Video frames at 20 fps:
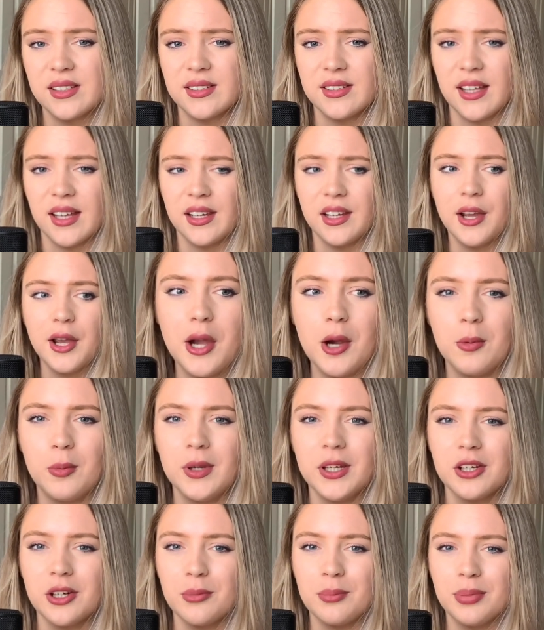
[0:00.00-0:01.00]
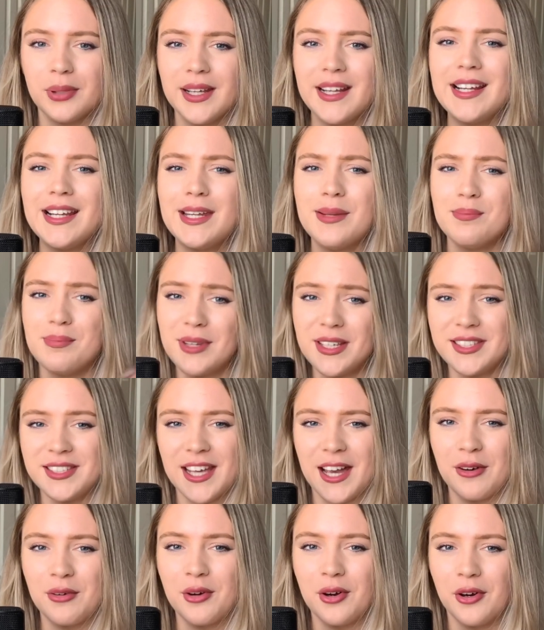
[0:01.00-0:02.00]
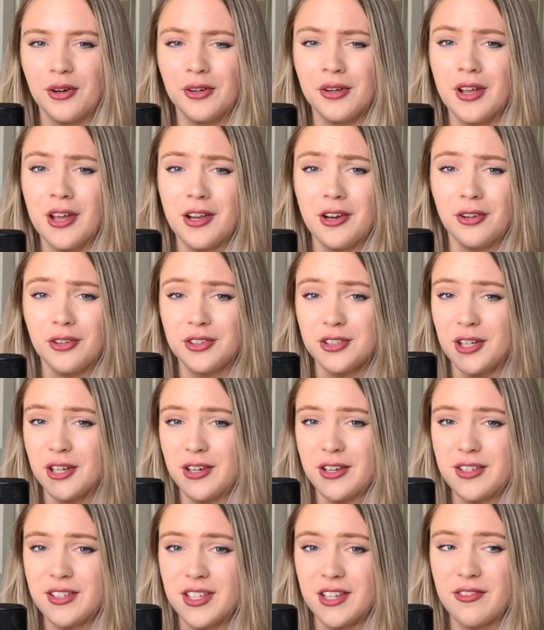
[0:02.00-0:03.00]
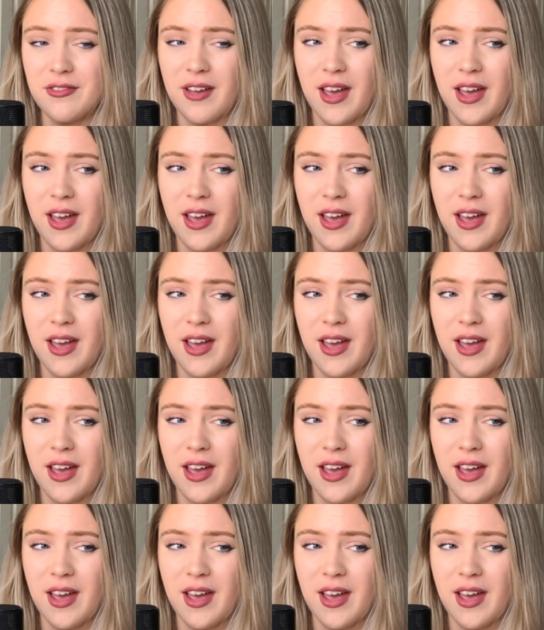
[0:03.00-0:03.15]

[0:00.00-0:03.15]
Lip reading: then we completely miss out on an alternative